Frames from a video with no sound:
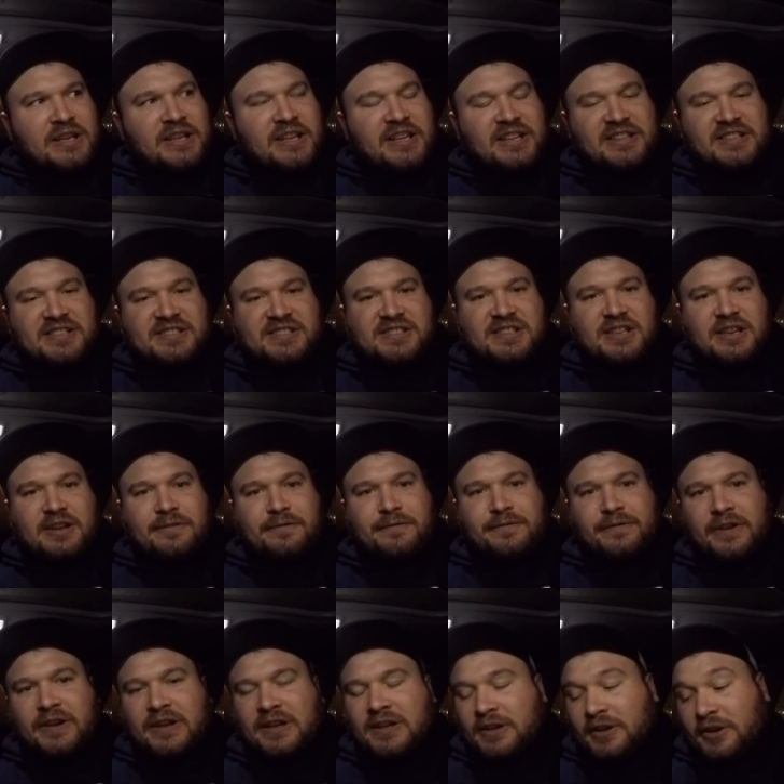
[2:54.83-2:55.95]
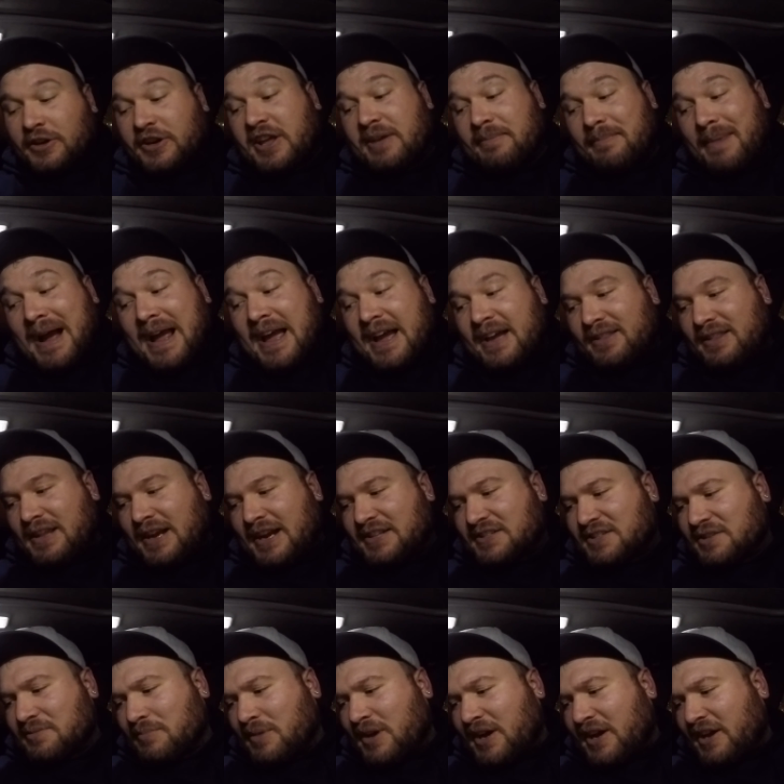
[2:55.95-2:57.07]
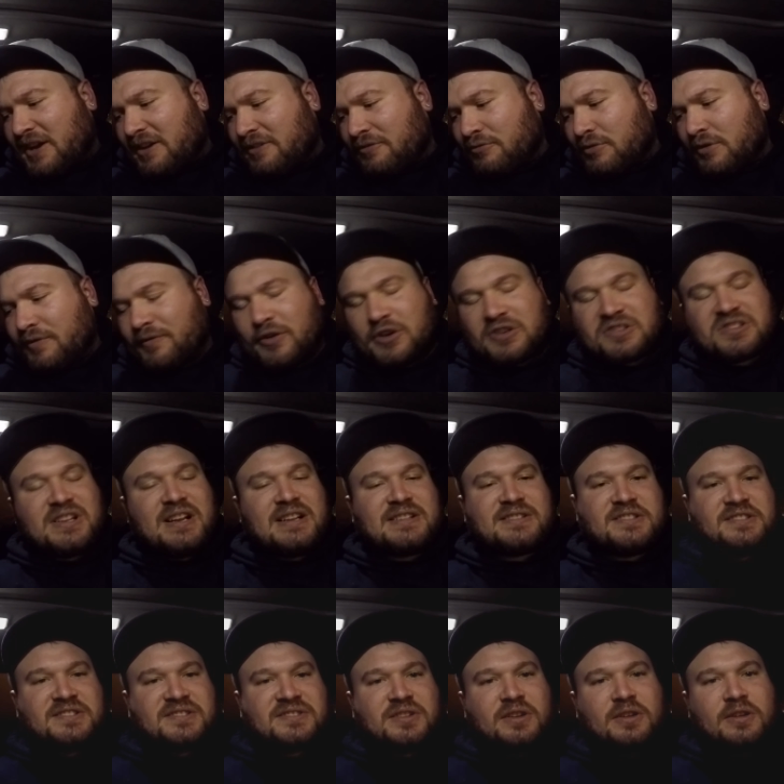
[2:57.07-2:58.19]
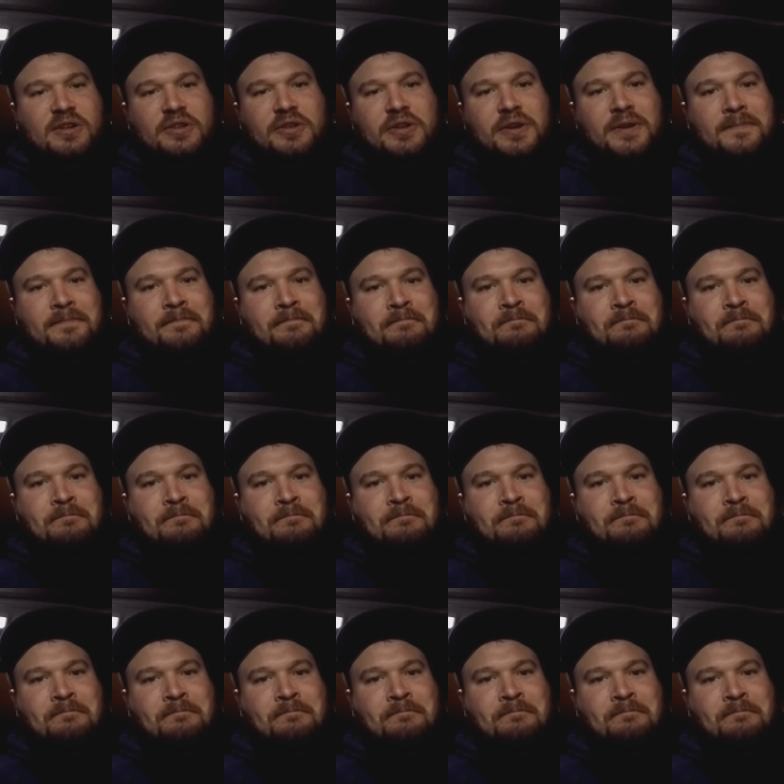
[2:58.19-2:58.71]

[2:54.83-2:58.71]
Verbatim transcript: get this stuff, or get my headlights and my reverse lights installed.